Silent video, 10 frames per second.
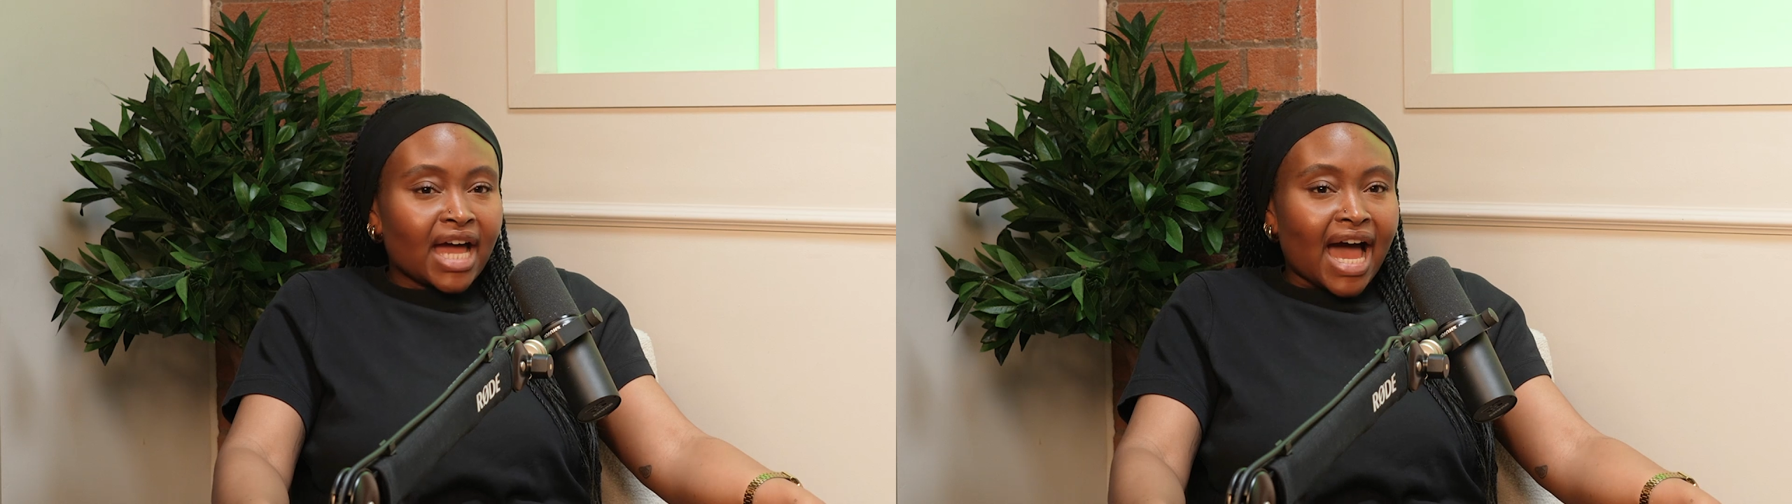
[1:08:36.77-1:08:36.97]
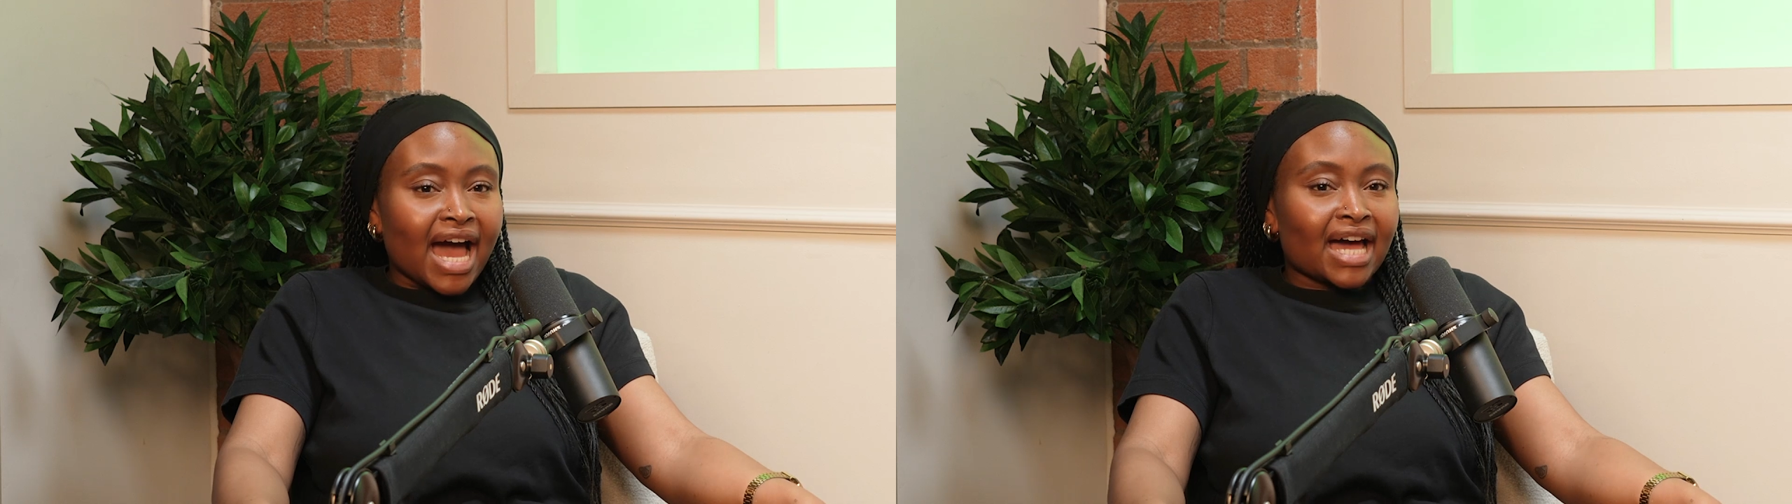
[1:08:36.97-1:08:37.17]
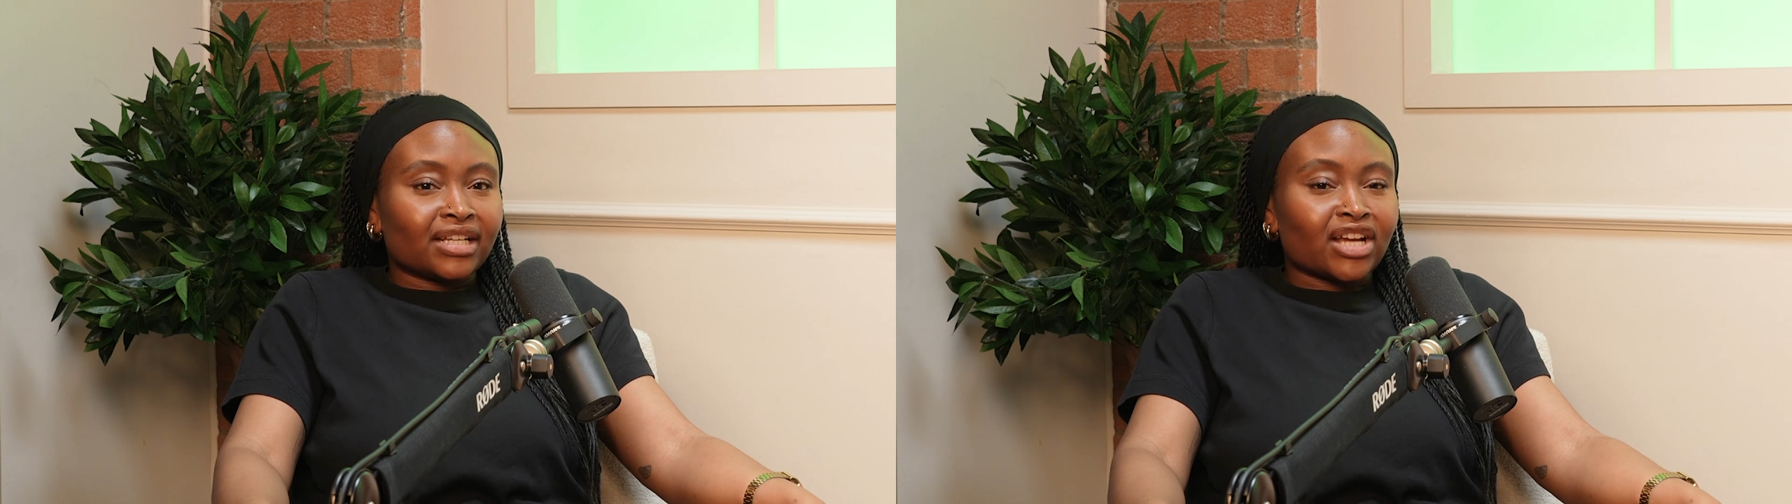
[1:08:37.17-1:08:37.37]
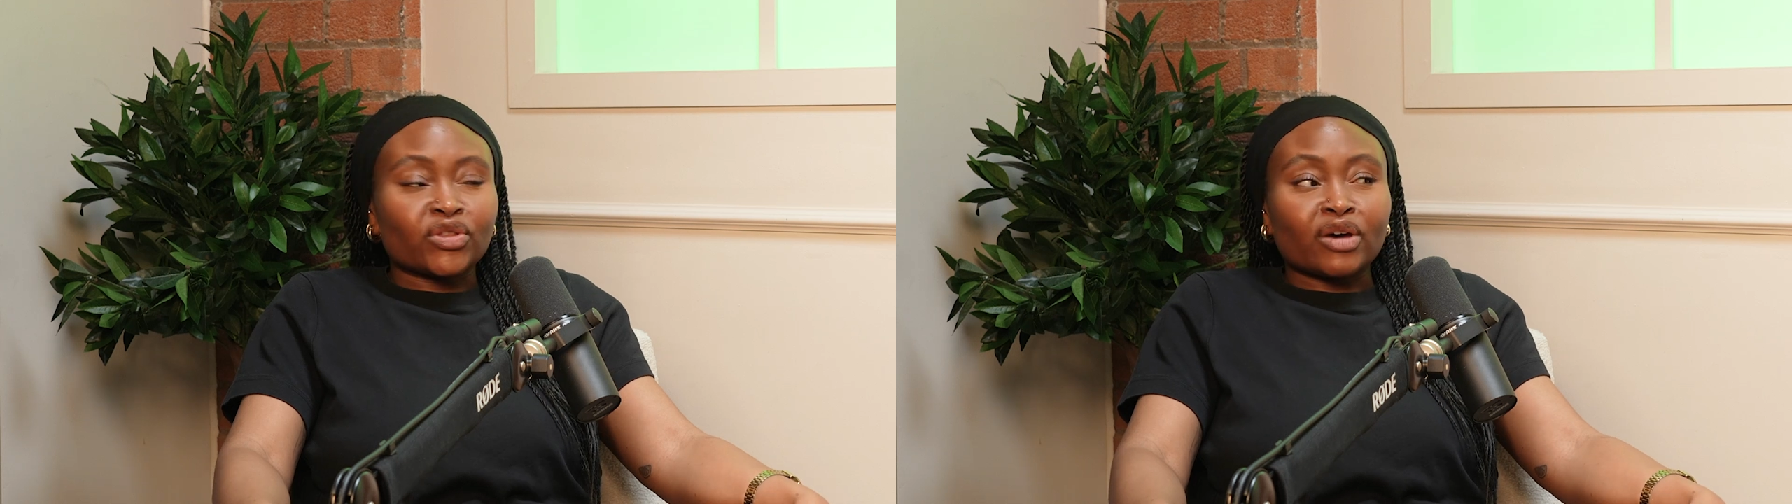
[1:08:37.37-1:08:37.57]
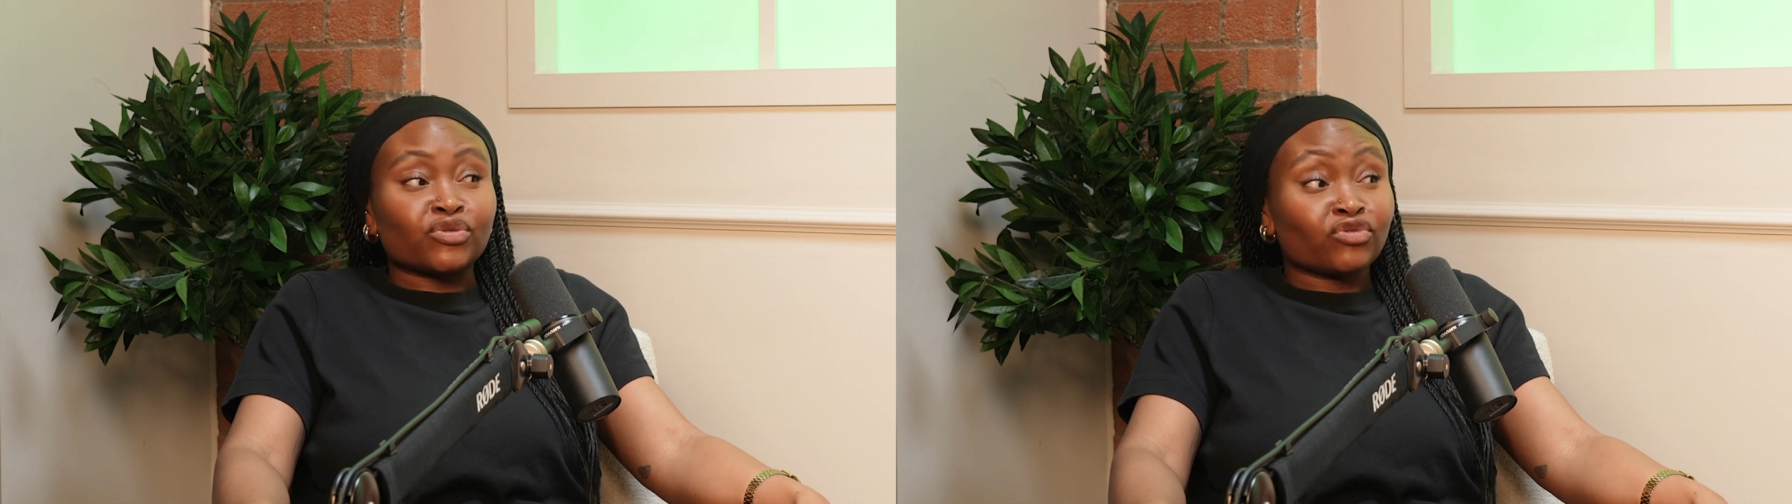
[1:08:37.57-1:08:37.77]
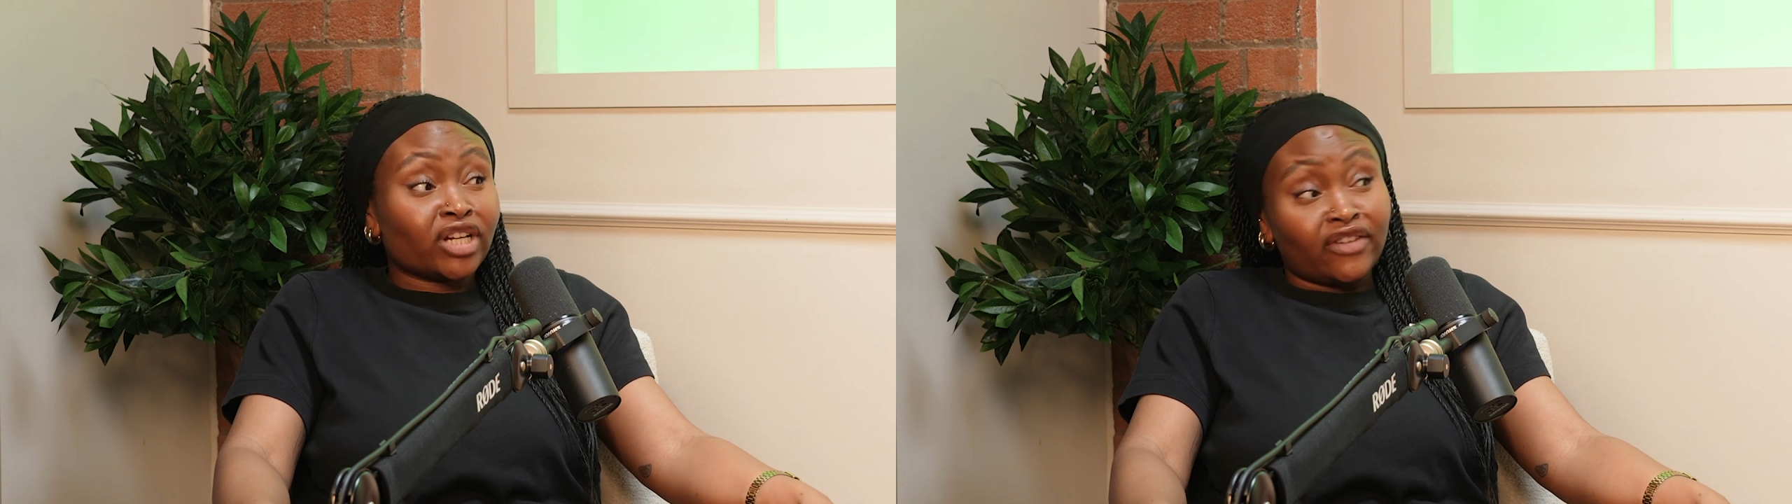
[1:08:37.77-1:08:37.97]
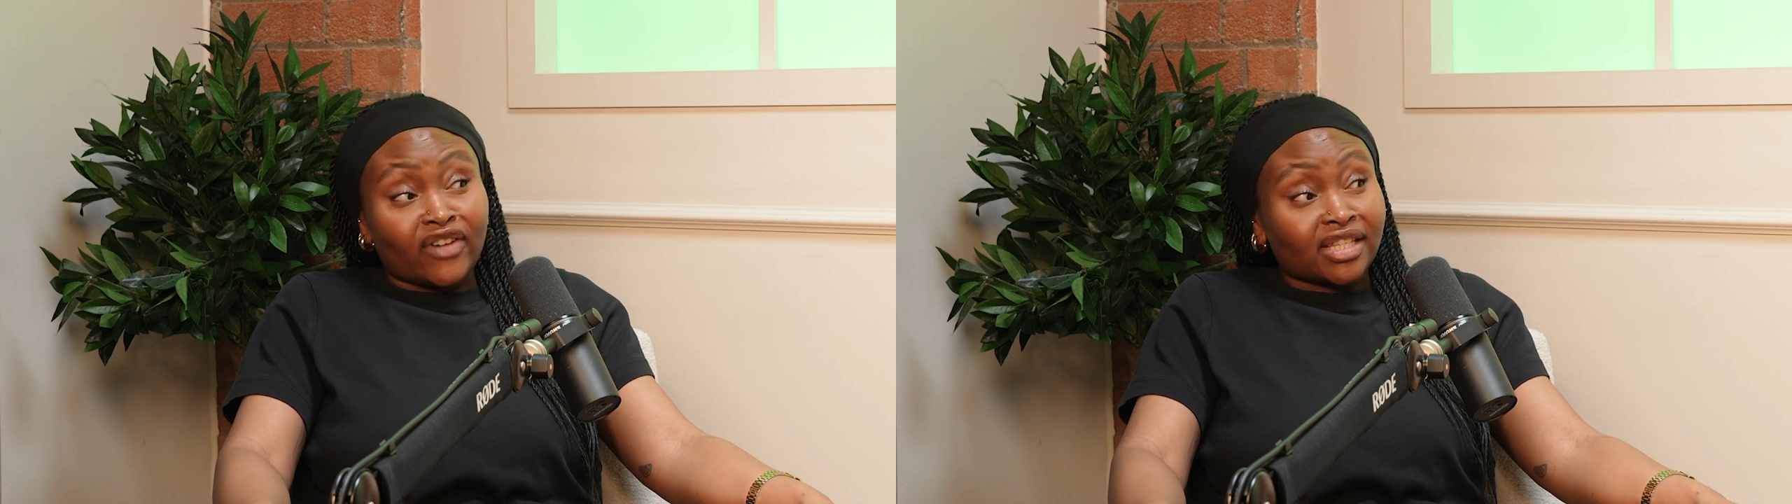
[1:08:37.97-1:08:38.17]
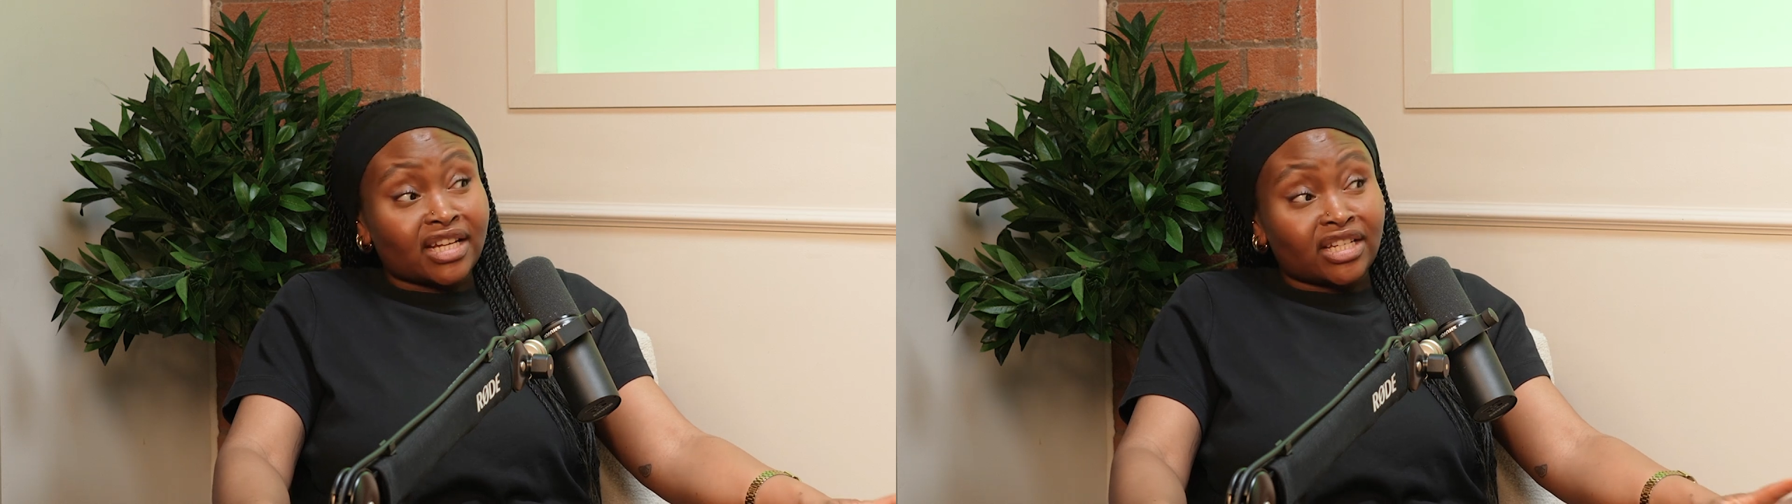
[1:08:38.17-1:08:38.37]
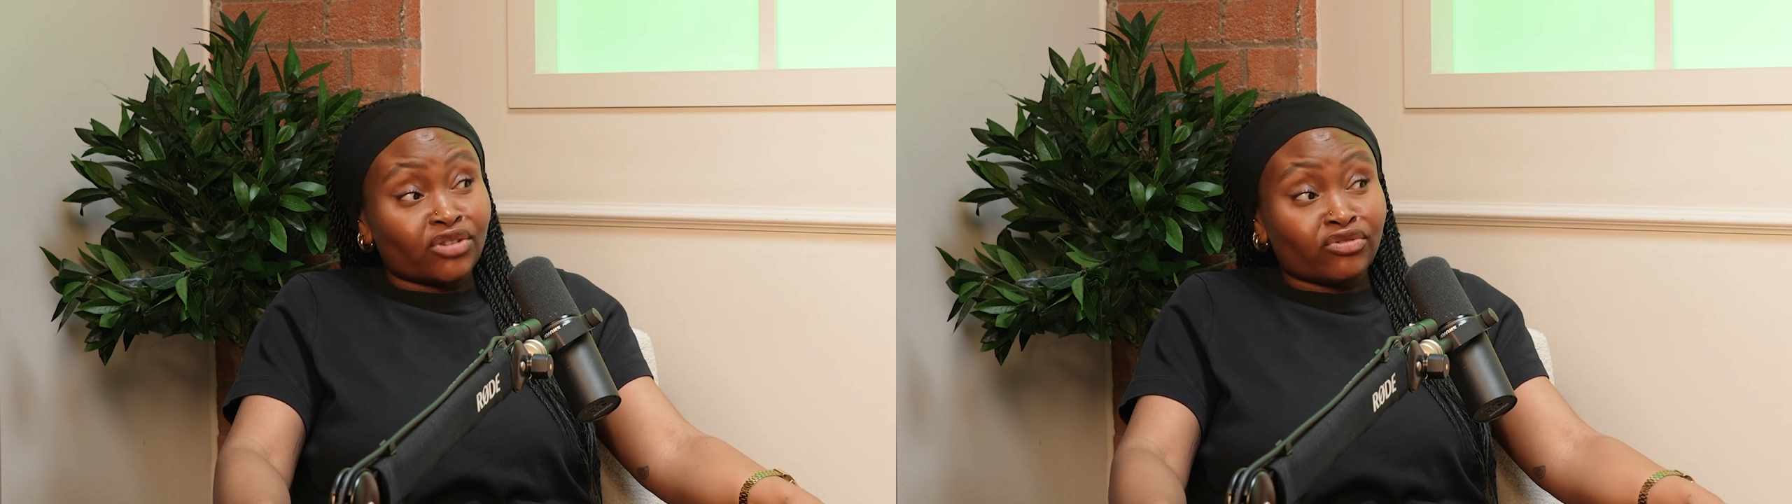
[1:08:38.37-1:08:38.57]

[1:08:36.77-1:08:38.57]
And I thought that was really fascinating and a